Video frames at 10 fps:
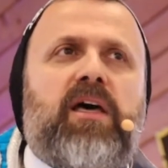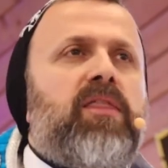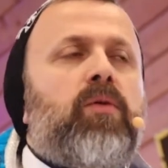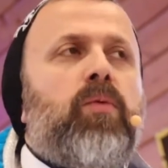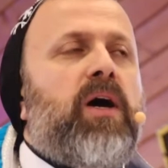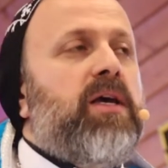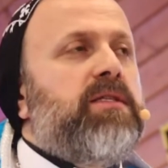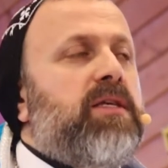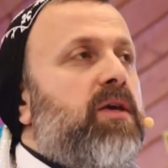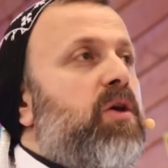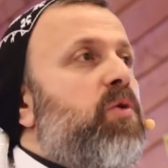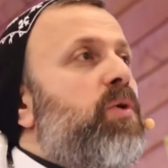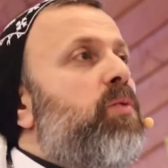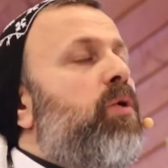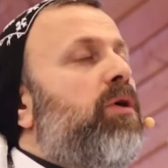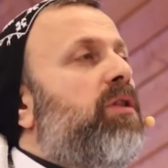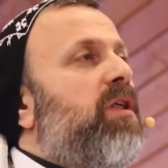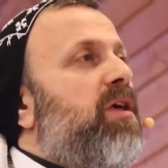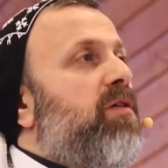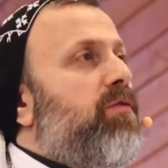Otherwise, we
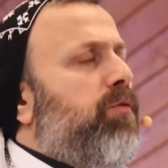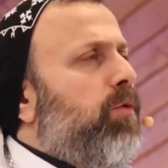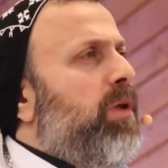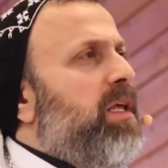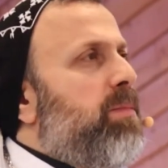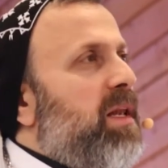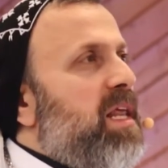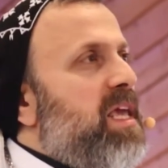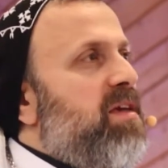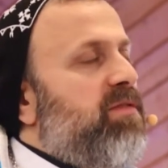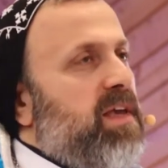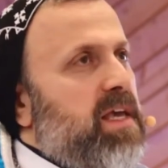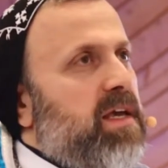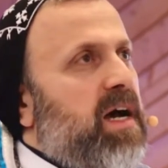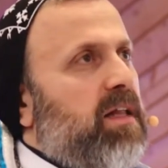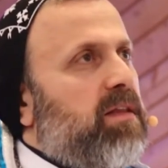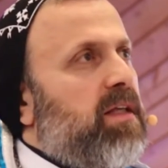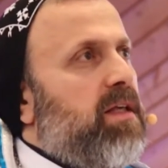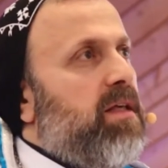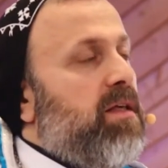won't fully believe in God.